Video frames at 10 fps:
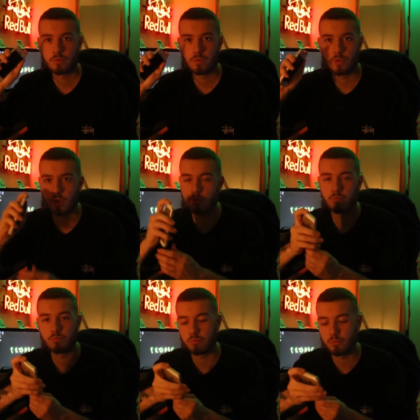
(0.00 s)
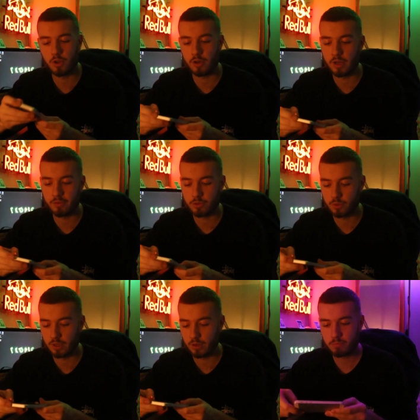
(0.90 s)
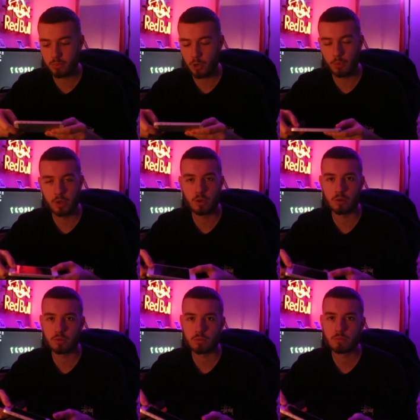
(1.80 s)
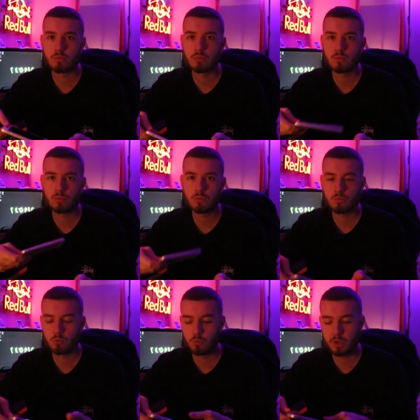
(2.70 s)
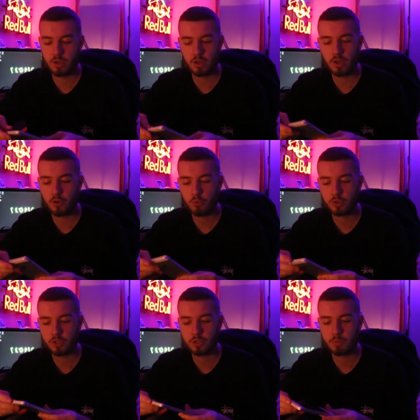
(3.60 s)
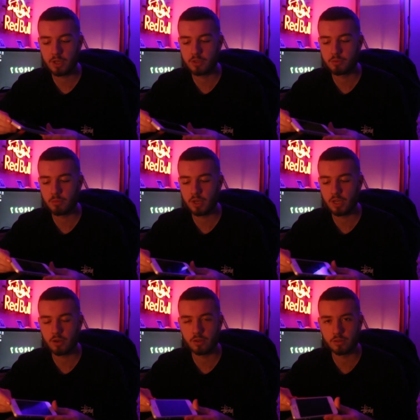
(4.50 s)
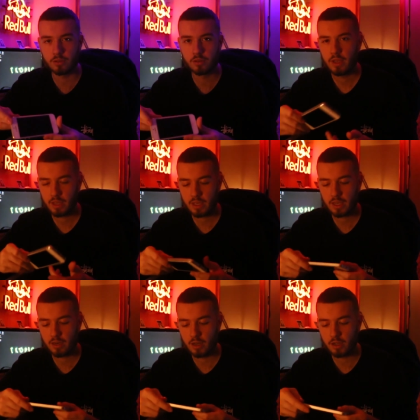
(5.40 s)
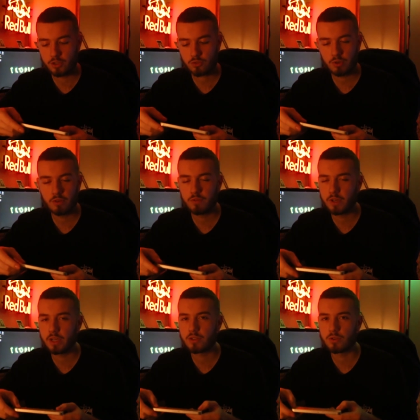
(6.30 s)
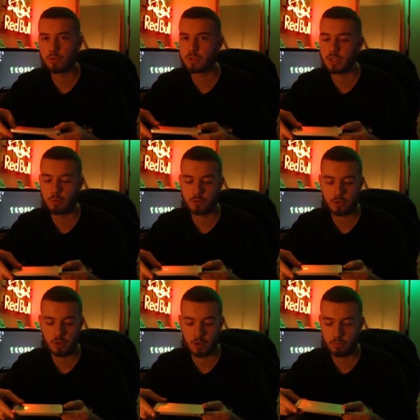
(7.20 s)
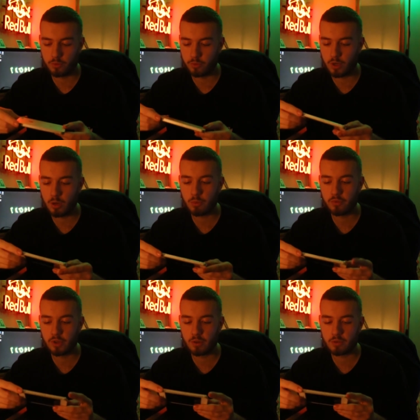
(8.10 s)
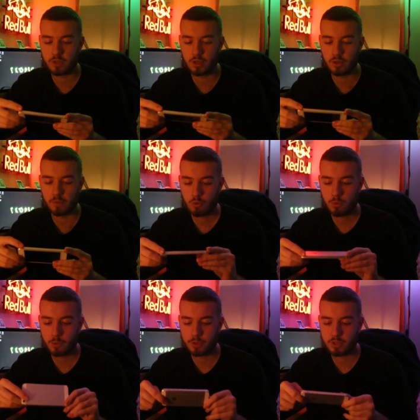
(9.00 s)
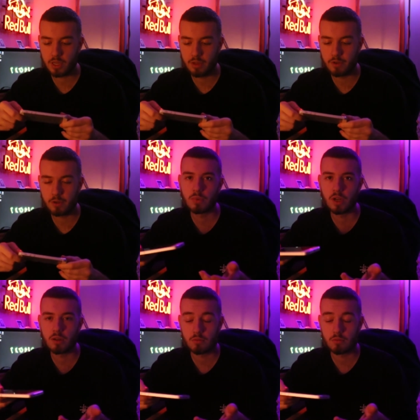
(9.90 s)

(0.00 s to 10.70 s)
no no life to it, but we're not we don't know if we should spend money on it getting like a screen fixed or see what's going up with it so we'll probably just leave it but